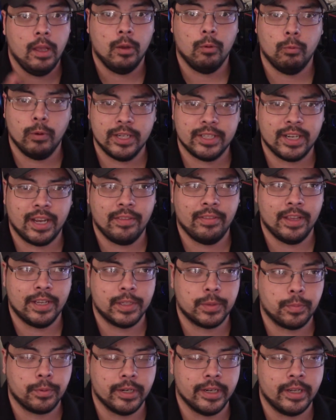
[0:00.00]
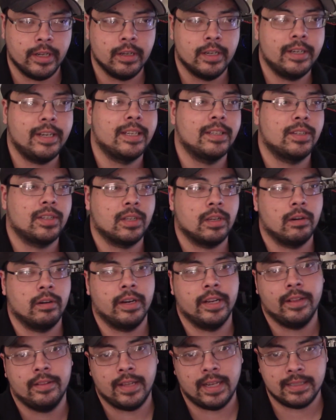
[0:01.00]
which I think is pretty good
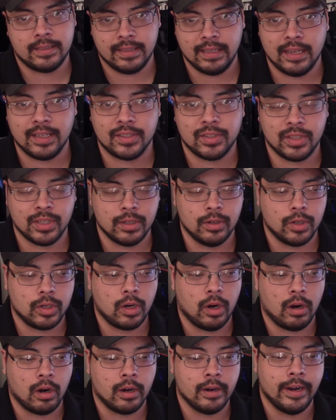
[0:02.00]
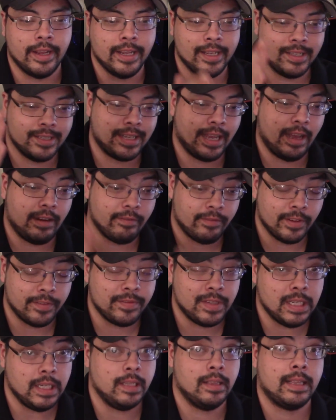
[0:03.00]
considering that a single card is at
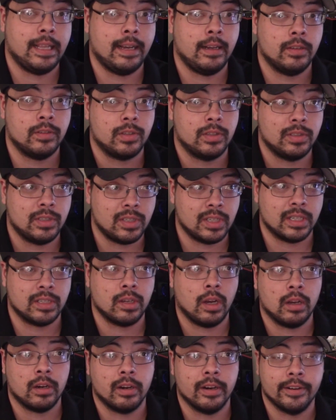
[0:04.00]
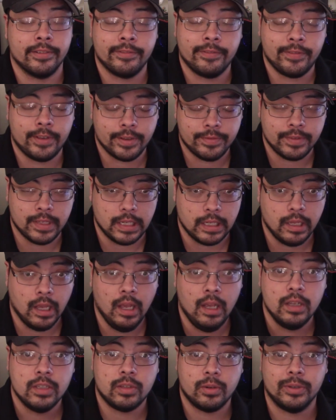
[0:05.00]
15,650.
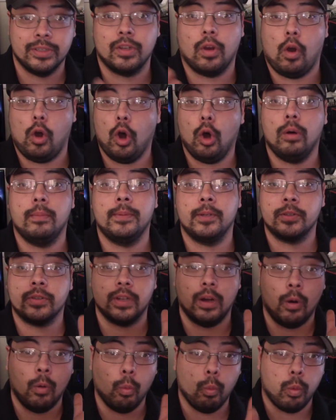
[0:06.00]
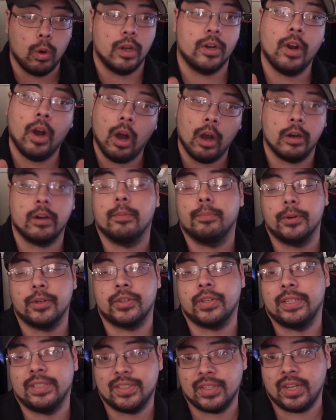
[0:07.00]
So it's almost a
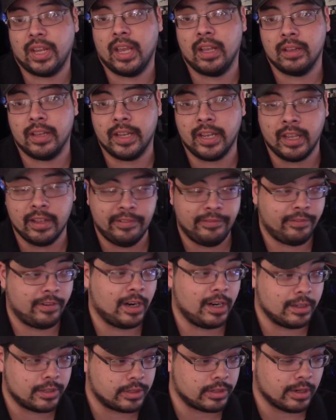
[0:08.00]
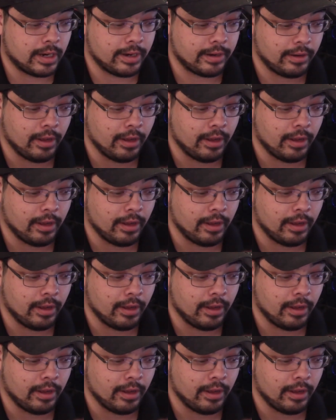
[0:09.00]
100% scaling in Firestrike